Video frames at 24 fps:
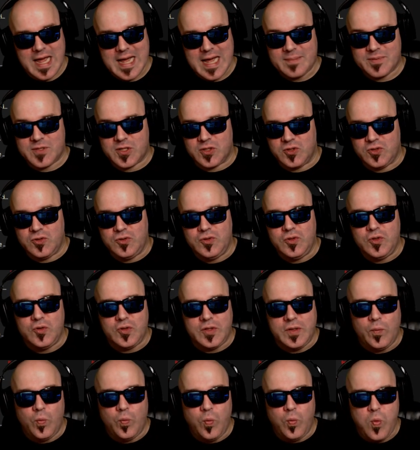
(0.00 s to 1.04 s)

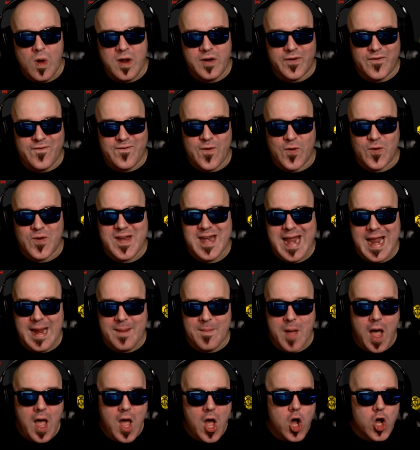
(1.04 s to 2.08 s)
Absolutely wonderful
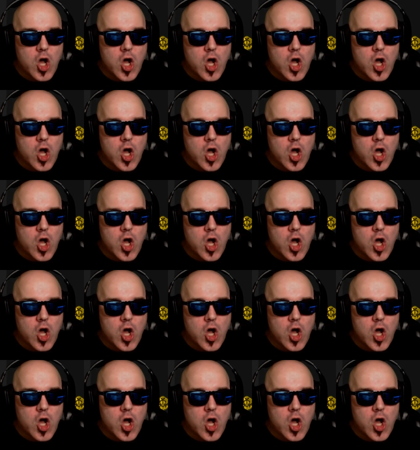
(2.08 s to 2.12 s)
name.